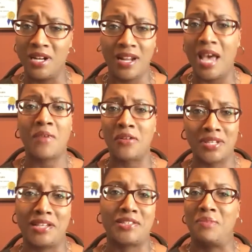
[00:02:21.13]
We didn't have all
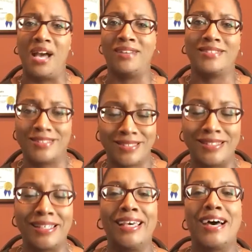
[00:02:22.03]
the Xboxes and
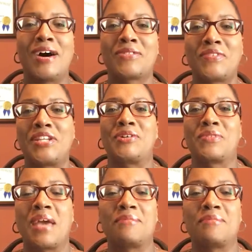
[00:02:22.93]
all the video games.